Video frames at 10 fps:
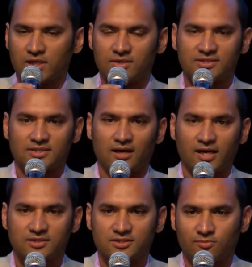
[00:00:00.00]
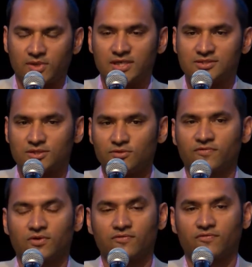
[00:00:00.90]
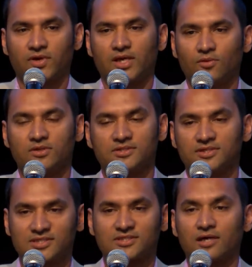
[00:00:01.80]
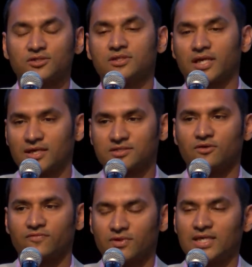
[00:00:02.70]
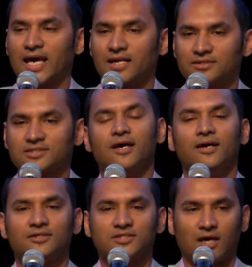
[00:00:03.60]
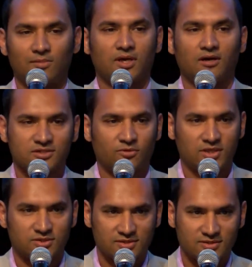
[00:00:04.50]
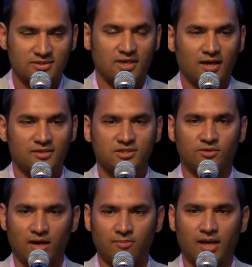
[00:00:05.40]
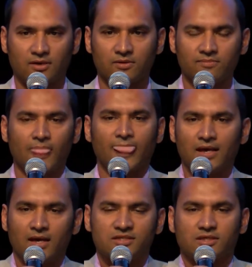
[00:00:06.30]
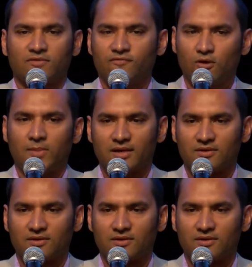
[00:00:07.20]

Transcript: either side, so please do feel free once the discussion kicks off at the end to come and ask questions to our panel. So the format